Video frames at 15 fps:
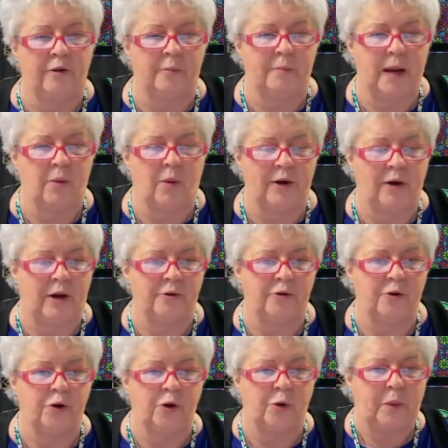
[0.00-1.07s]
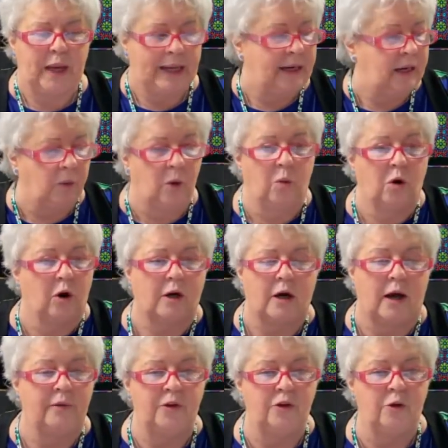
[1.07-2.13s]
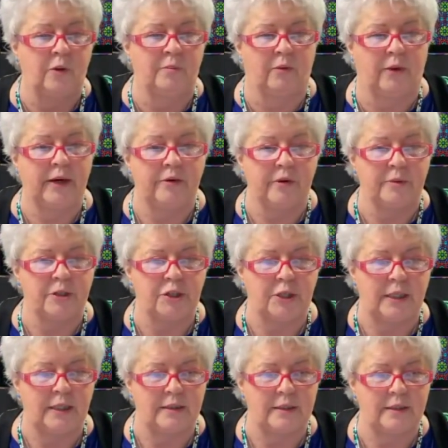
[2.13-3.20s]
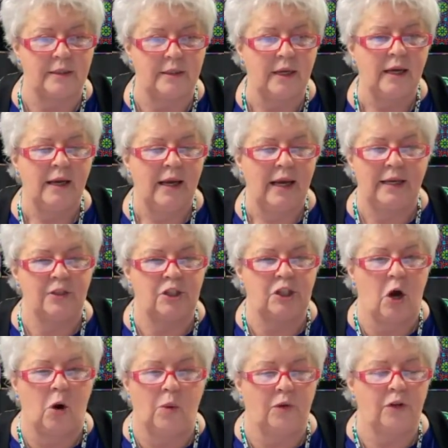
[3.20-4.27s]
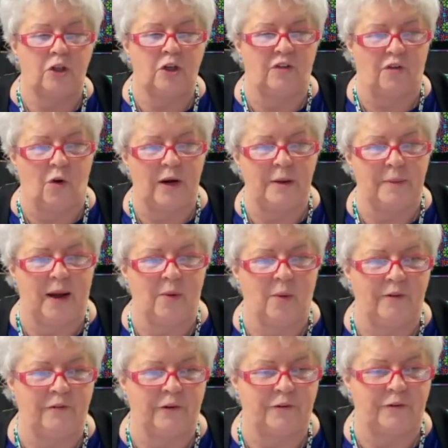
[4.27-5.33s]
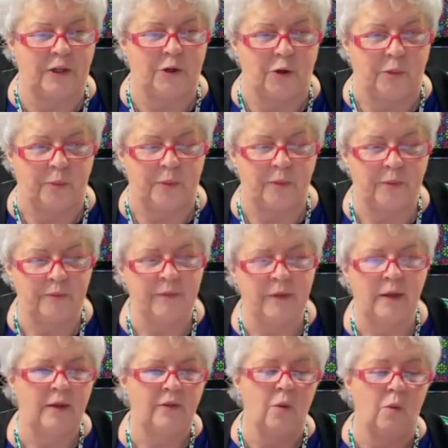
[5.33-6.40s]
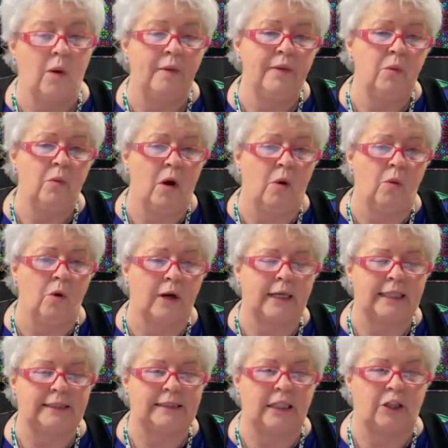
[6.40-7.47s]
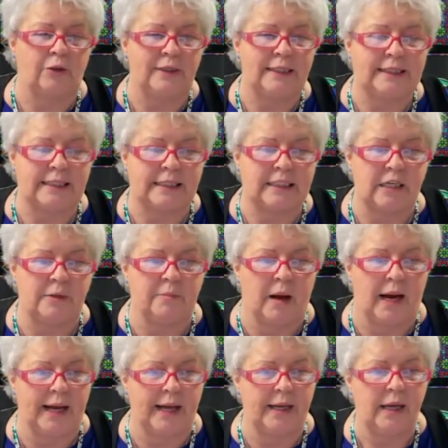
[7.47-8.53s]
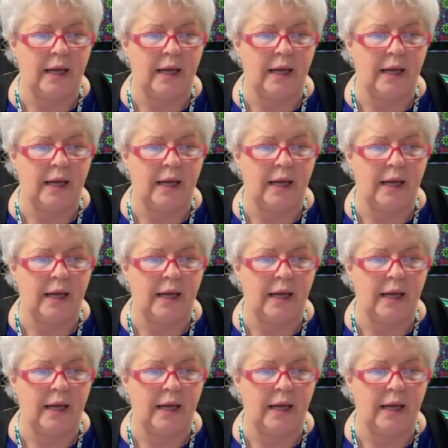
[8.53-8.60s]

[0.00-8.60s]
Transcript: by 100 hoop and it will work on the new embroidery machines. And so will the 240 by 150 hoop. The one that won't work is the 360 by